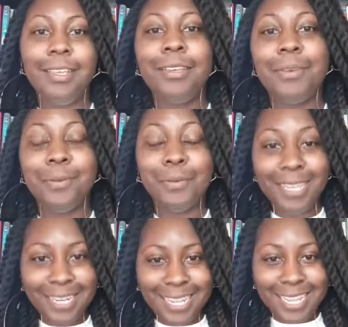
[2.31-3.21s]

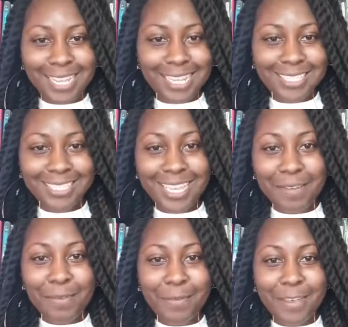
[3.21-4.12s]
Greetings,
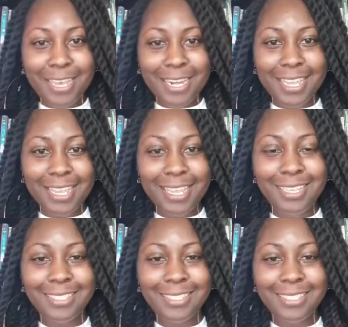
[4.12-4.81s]
everybody.